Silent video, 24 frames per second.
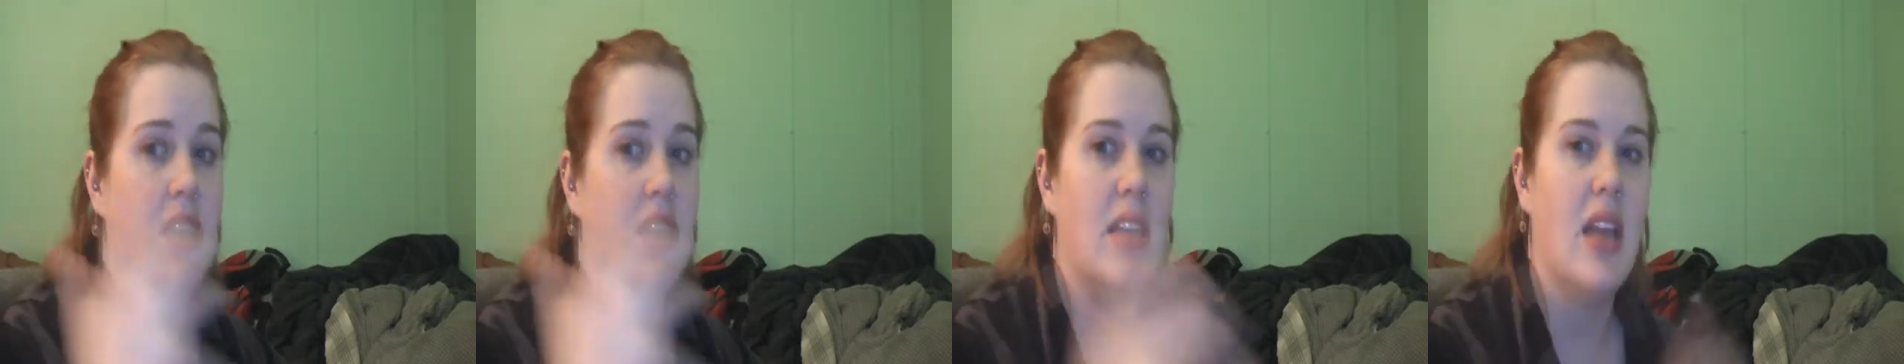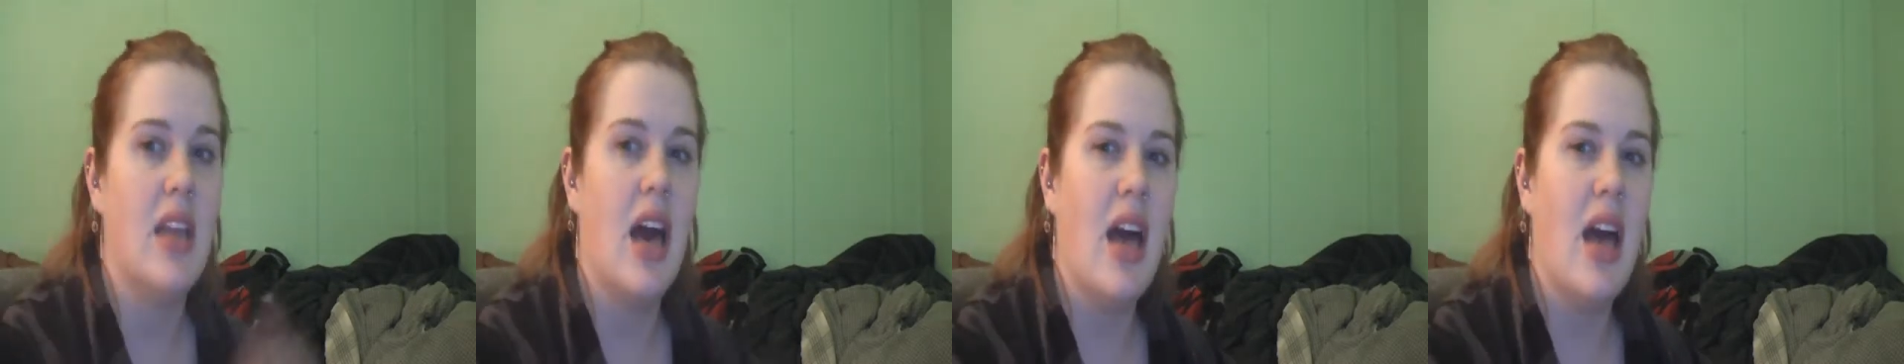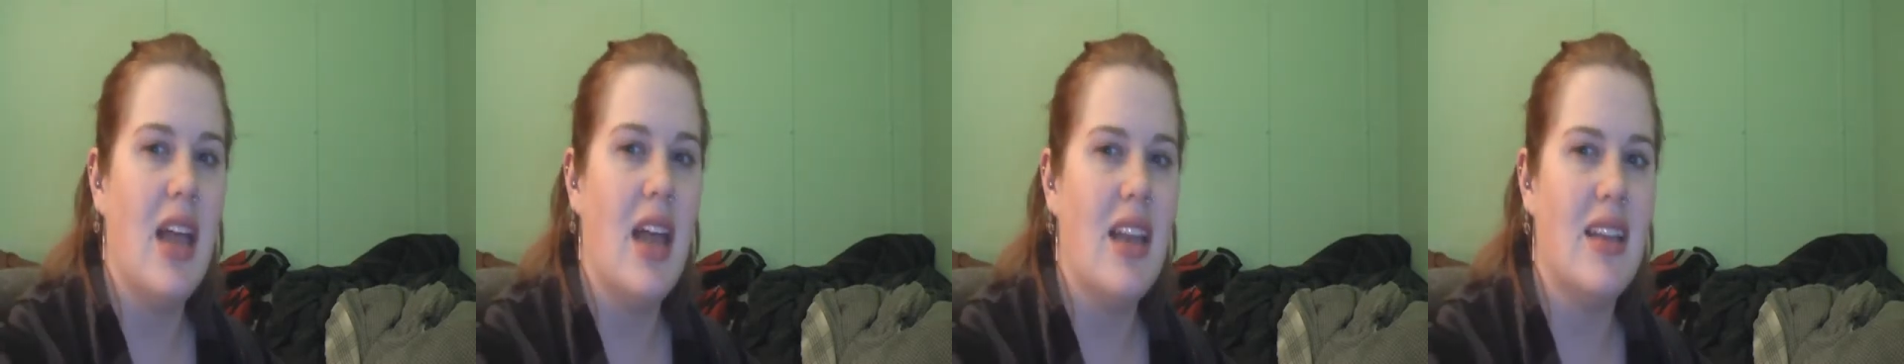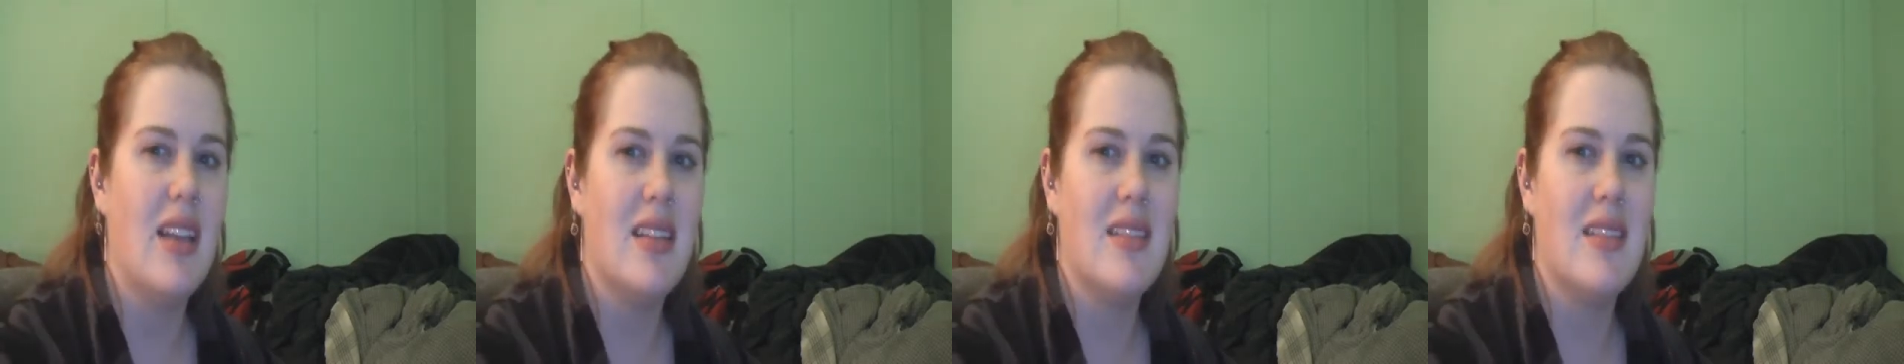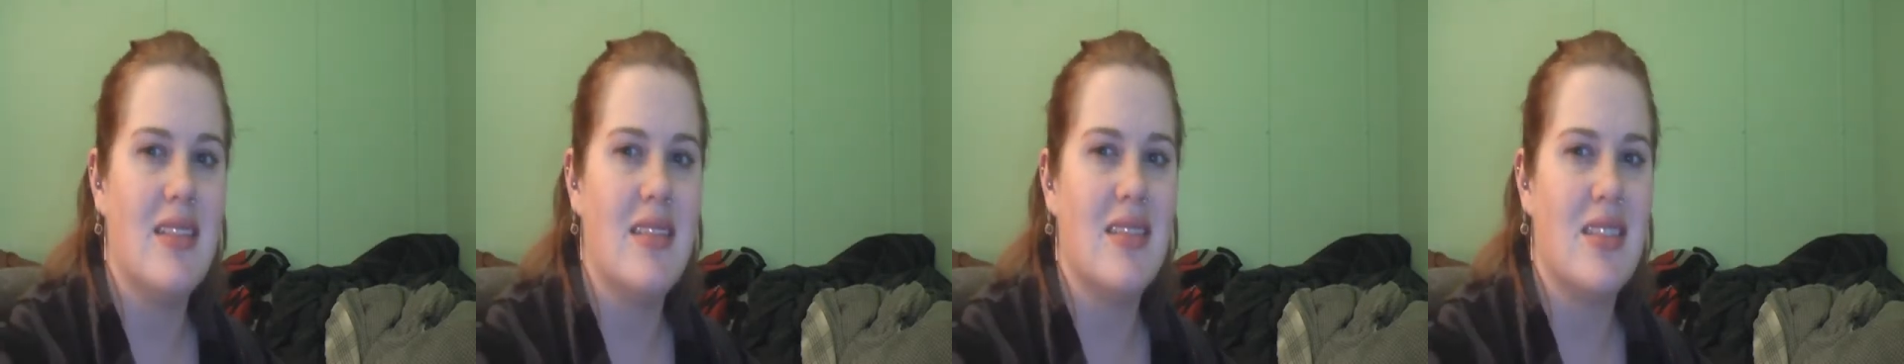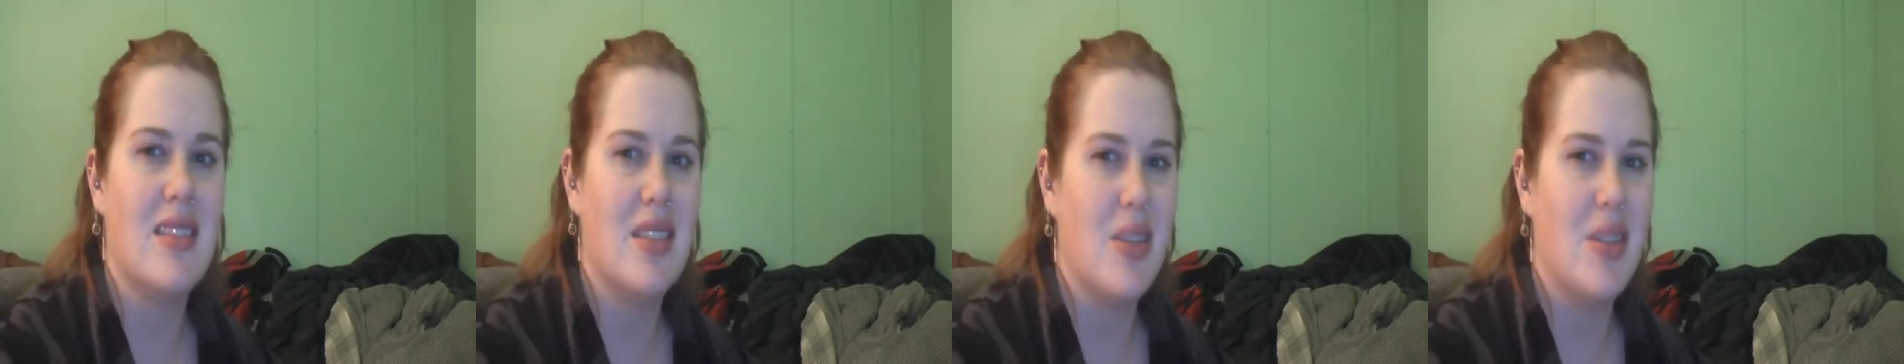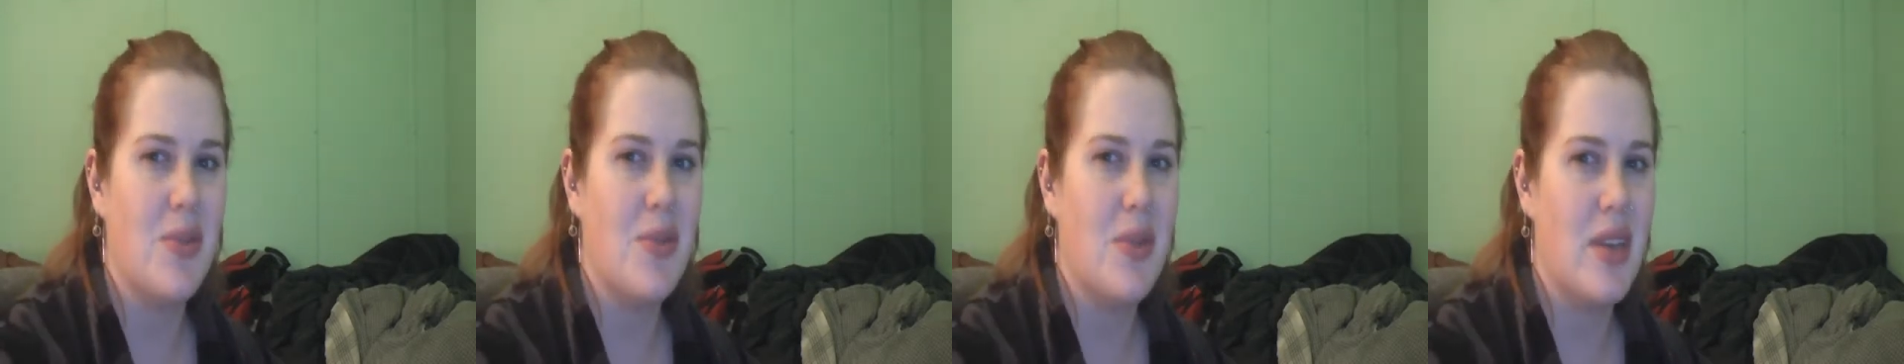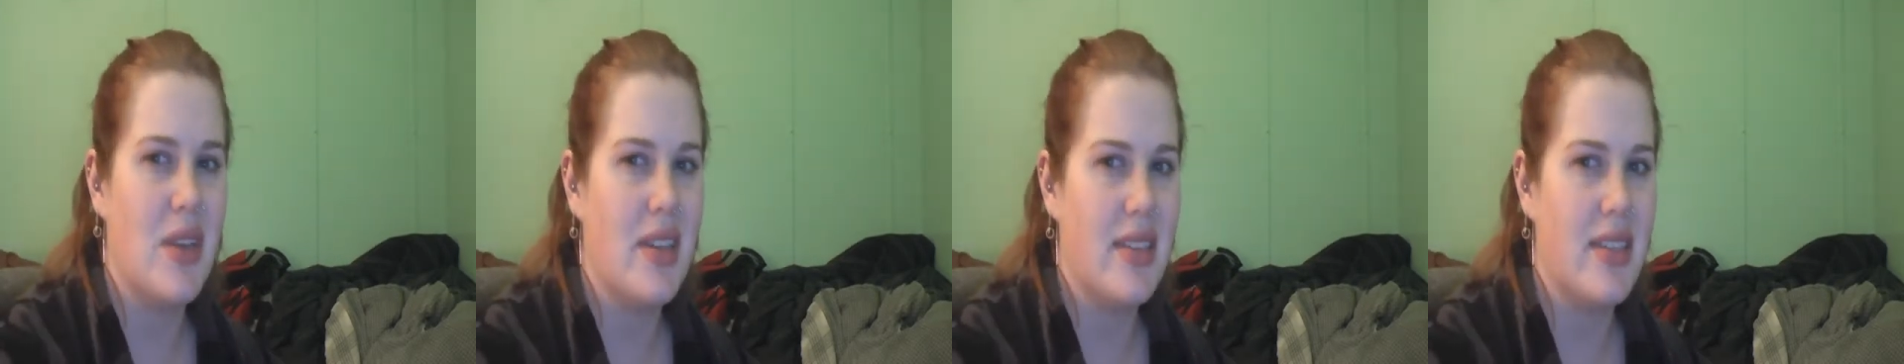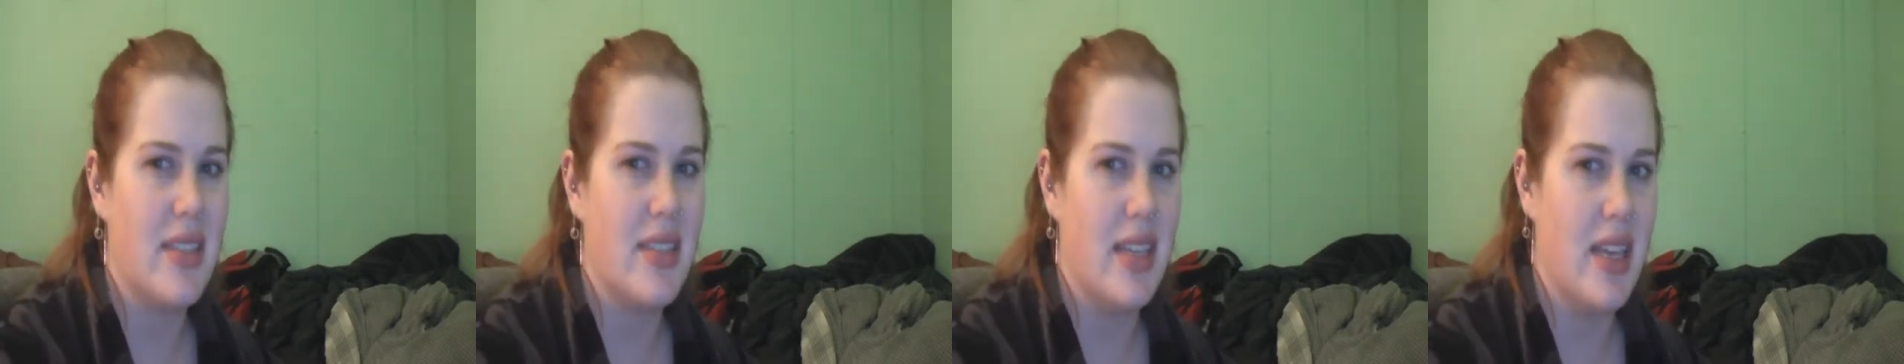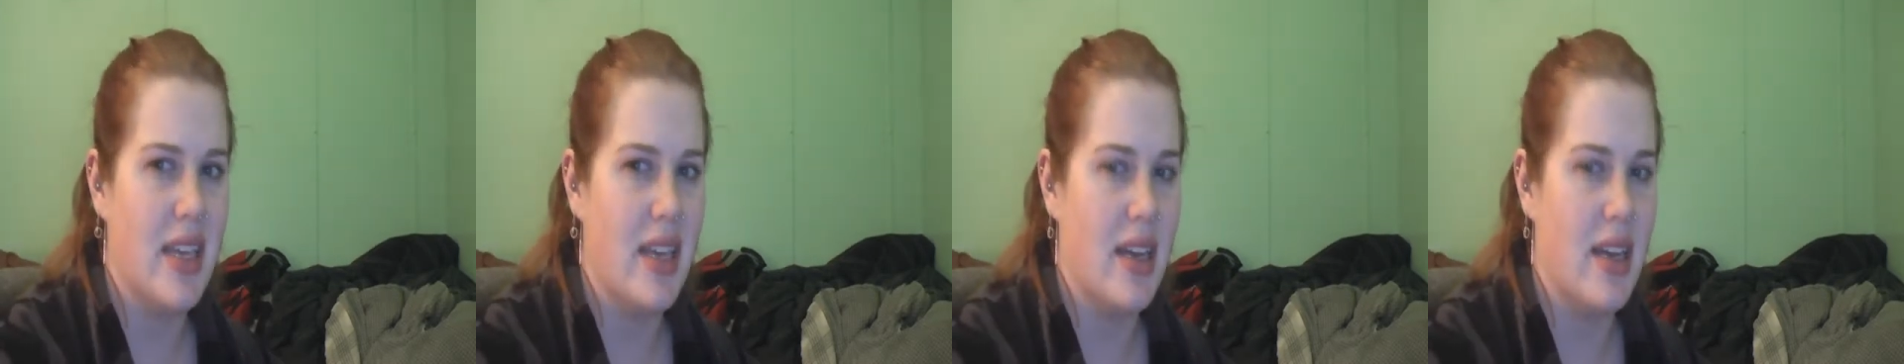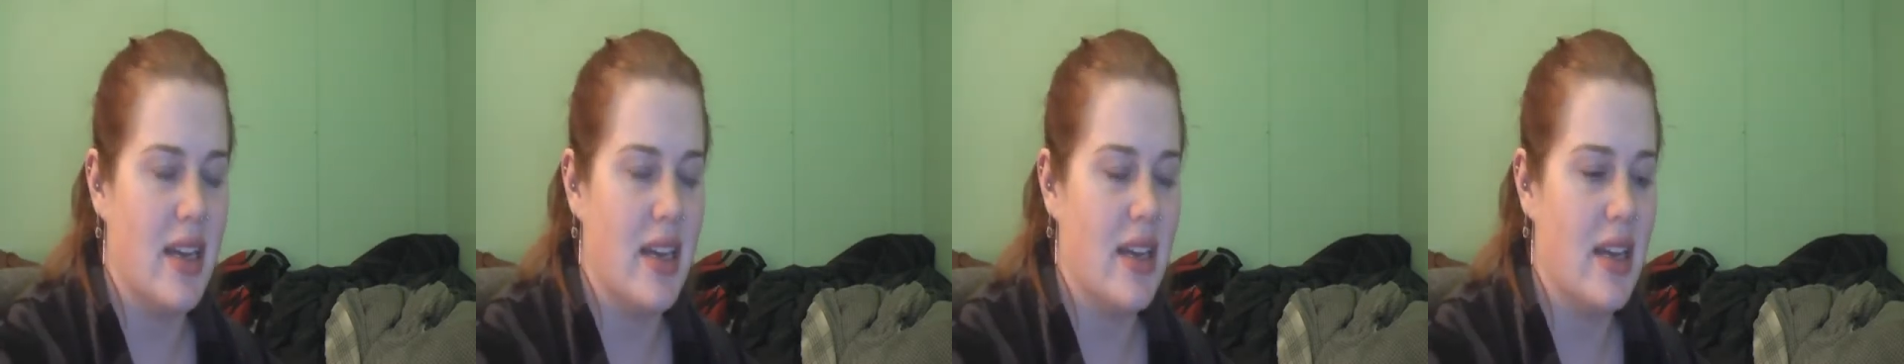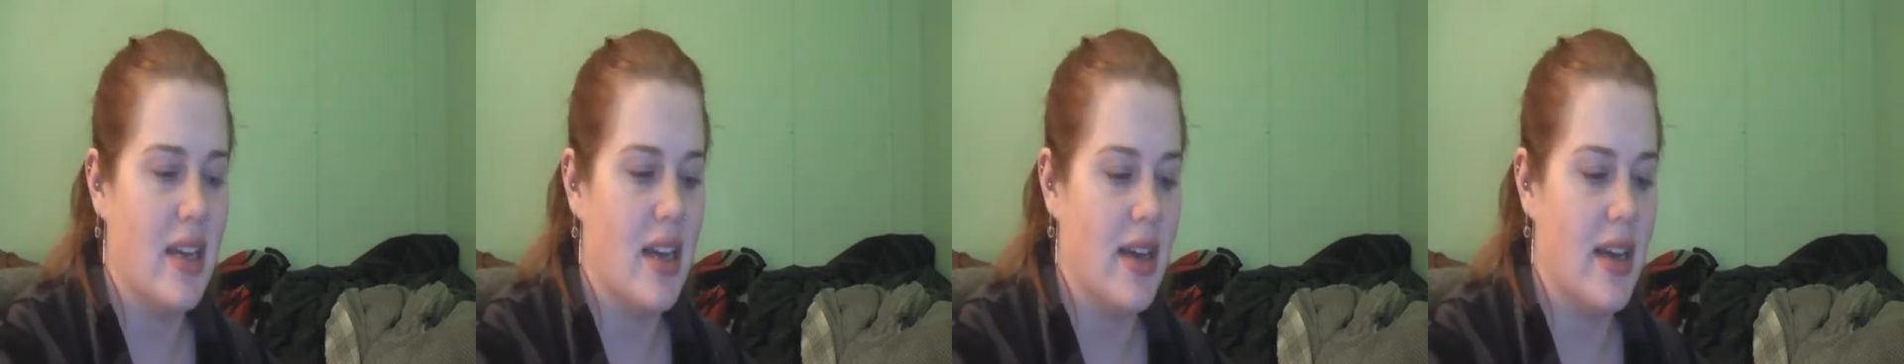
not so easy